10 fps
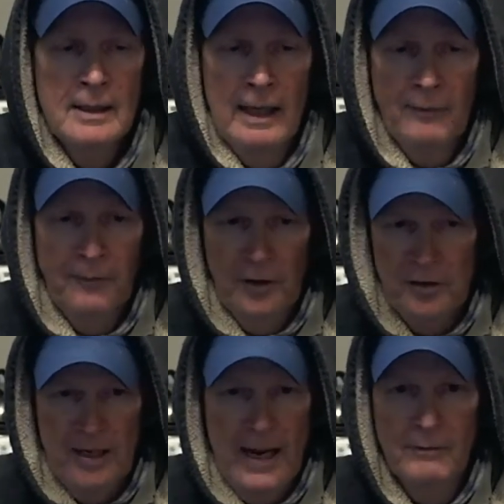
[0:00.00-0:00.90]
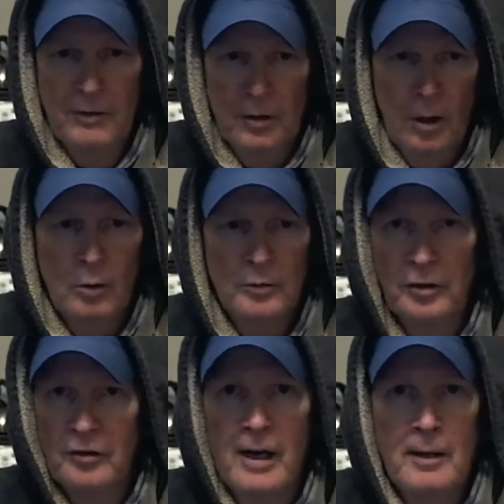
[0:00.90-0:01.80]
And fishing out in the cold
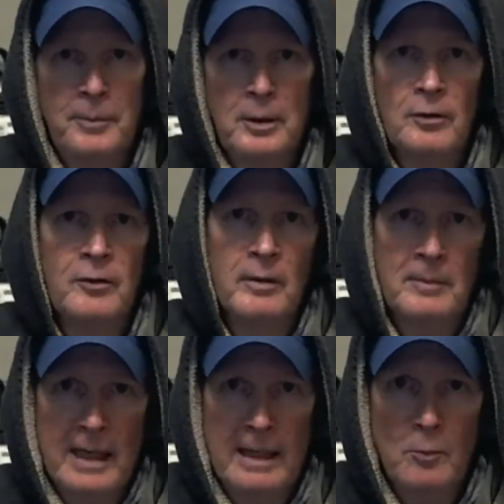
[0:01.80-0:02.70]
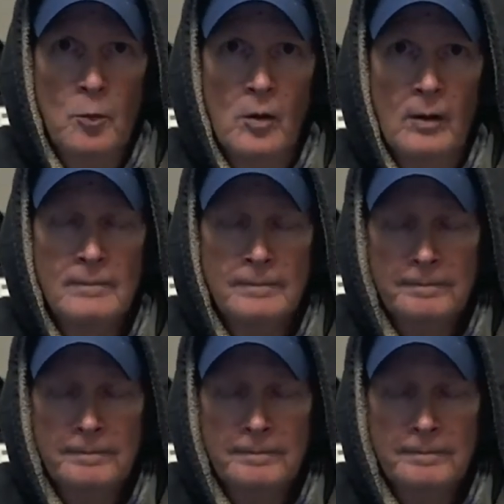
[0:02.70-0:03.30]
does not appeal to me anymore.